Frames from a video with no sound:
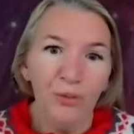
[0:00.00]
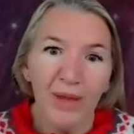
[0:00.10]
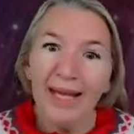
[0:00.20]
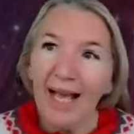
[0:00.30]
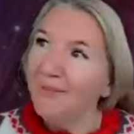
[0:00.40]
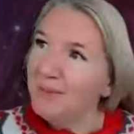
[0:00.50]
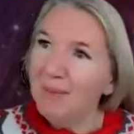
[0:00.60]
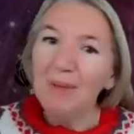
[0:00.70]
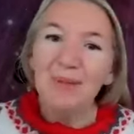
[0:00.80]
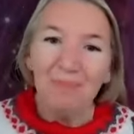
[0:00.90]
they have
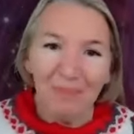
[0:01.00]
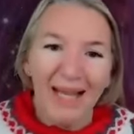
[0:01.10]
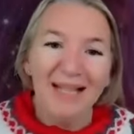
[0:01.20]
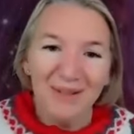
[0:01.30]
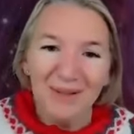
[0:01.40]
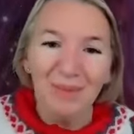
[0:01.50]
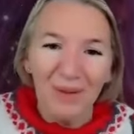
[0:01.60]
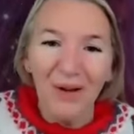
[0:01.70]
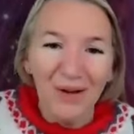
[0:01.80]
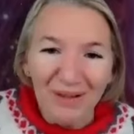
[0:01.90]
to be able to blend
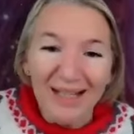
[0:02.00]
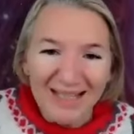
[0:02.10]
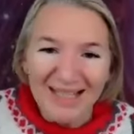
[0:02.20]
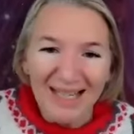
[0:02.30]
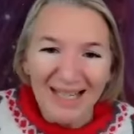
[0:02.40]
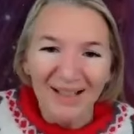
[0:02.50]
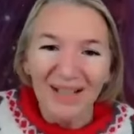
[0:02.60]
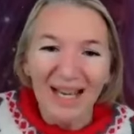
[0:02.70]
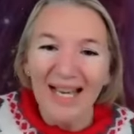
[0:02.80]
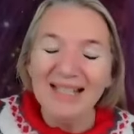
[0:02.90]
with our energy.
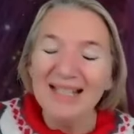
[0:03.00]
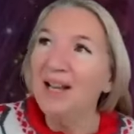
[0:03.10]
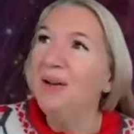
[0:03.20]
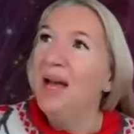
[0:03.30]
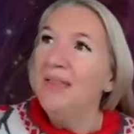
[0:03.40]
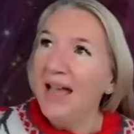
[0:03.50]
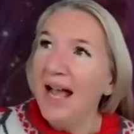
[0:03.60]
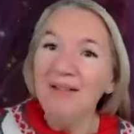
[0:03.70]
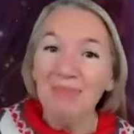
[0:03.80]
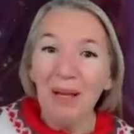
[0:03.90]
Okay. So they
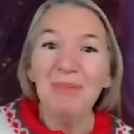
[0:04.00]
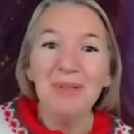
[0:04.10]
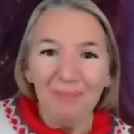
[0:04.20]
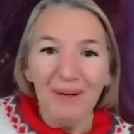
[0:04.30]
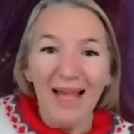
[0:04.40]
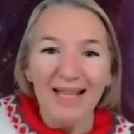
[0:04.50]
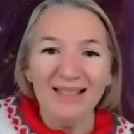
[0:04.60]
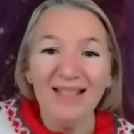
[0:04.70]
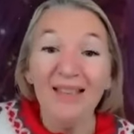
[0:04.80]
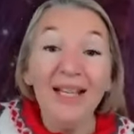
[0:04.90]
have to be able to
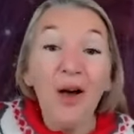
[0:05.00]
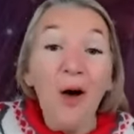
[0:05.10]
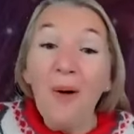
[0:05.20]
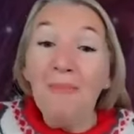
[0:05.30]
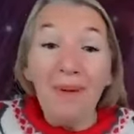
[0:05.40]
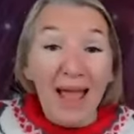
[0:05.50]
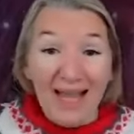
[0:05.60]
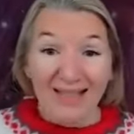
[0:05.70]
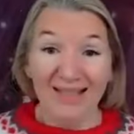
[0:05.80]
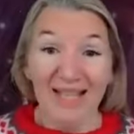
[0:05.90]
blend and they can't
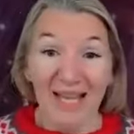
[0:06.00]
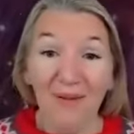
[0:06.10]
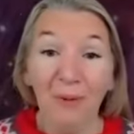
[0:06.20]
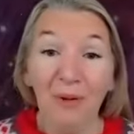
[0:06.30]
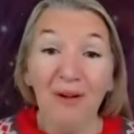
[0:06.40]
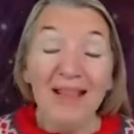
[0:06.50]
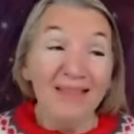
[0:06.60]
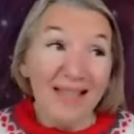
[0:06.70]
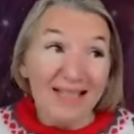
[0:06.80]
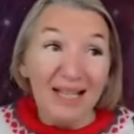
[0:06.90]
blend if we're
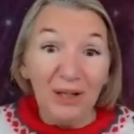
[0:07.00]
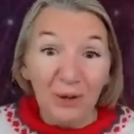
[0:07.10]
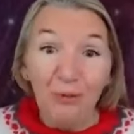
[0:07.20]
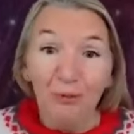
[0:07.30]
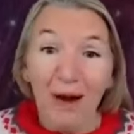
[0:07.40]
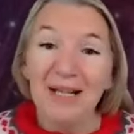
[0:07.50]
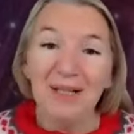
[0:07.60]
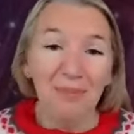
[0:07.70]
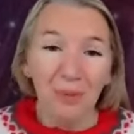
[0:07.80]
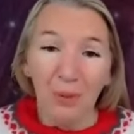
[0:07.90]
in this
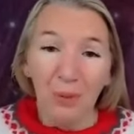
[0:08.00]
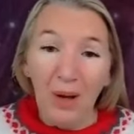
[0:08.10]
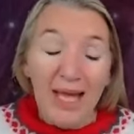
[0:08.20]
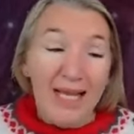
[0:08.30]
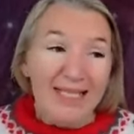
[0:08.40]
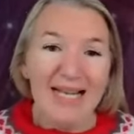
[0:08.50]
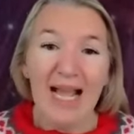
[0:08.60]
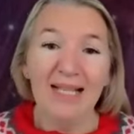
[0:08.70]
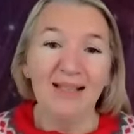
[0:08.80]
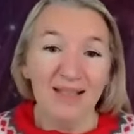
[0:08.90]
incredible,
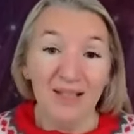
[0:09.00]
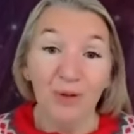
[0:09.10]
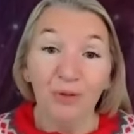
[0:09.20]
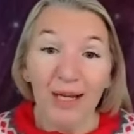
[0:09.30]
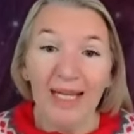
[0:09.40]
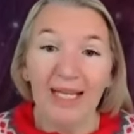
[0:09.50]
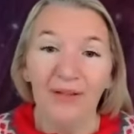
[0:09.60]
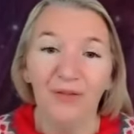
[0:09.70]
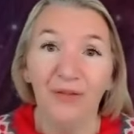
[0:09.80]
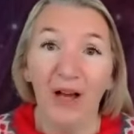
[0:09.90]
dense
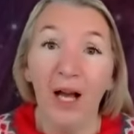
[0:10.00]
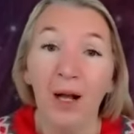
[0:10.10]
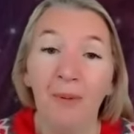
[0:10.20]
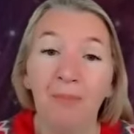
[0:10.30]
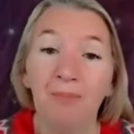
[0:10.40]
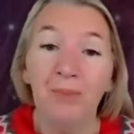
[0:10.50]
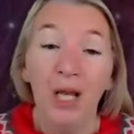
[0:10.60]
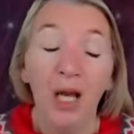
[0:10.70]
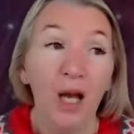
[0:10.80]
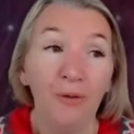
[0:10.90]
grief um,
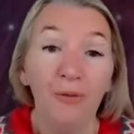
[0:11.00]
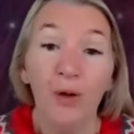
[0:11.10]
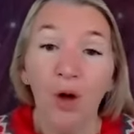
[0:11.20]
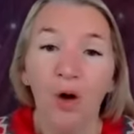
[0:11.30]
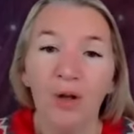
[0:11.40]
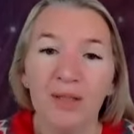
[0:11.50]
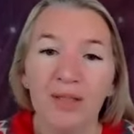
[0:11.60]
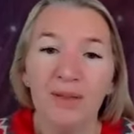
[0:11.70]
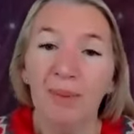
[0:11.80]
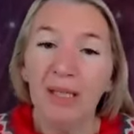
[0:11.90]
of
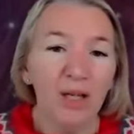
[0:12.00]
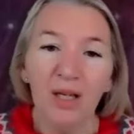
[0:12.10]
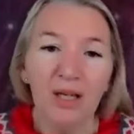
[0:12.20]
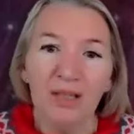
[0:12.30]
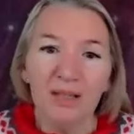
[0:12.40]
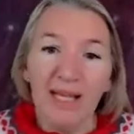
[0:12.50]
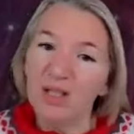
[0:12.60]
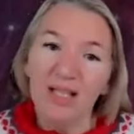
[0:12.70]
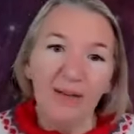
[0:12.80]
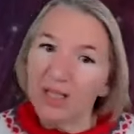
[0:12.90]
loss because they
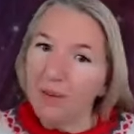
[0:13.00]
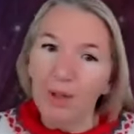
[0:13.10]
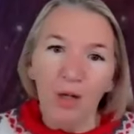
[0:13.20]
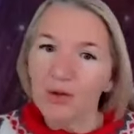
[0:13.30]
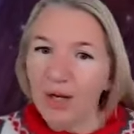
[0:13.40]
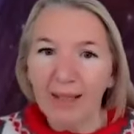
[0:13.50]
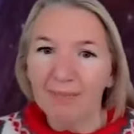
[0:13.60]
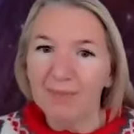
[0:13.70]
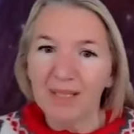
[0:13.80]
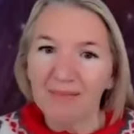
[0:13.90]
just have to come in our
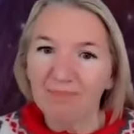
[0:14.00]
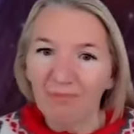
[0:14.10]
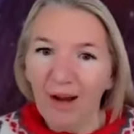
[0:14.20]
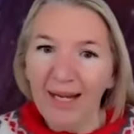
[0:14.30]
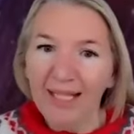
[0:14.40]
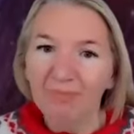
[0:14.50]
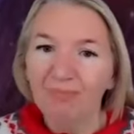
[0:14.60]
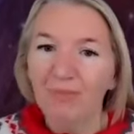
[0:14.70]
dreams right